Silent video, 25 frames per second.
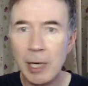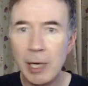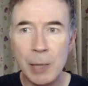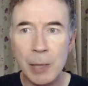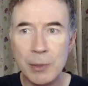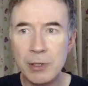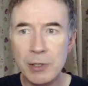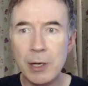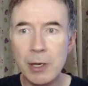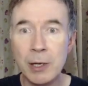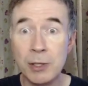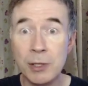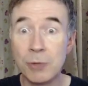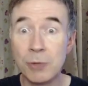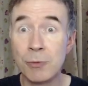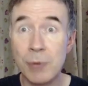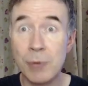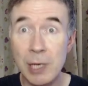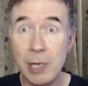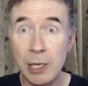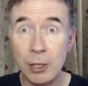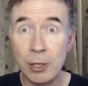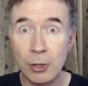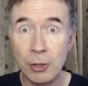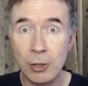Arrow's art is
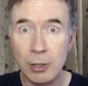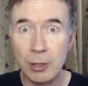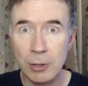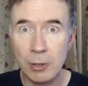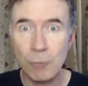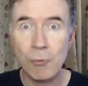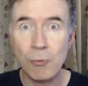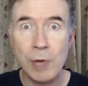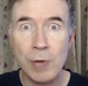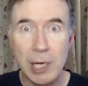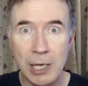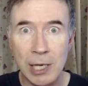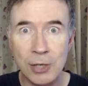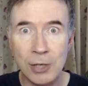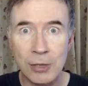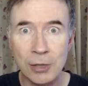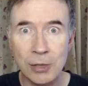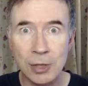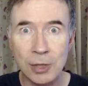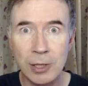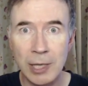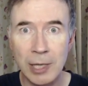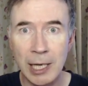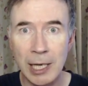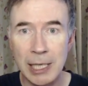really good. I really
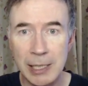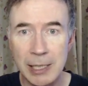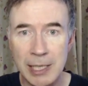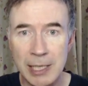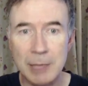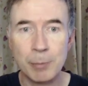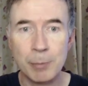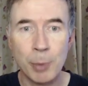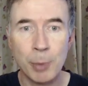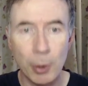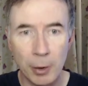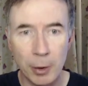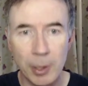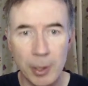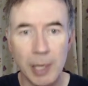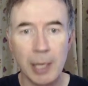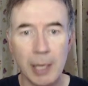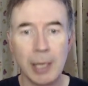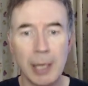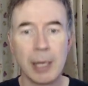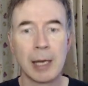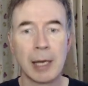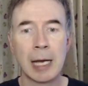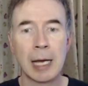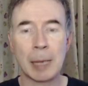enjoyed that in this, but
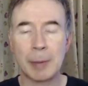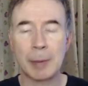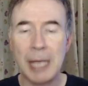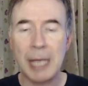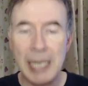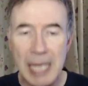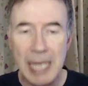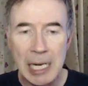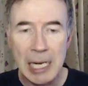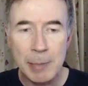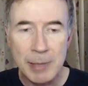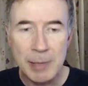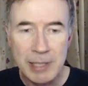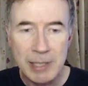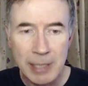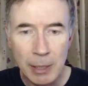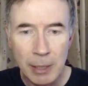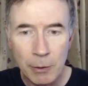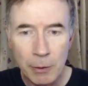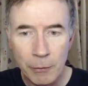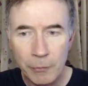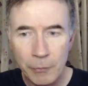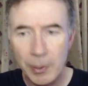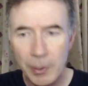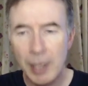I'm getting ahead of
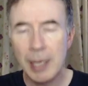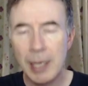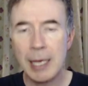myself.